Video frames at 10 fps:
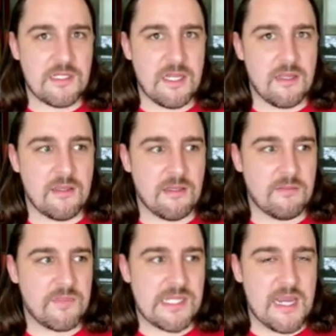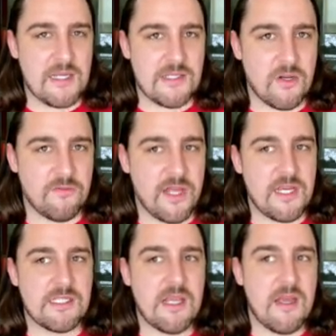the skating
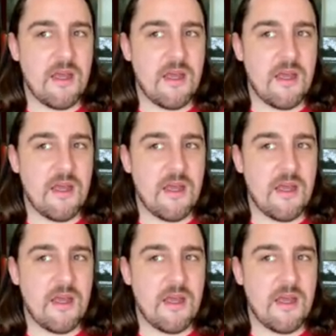snowflakes.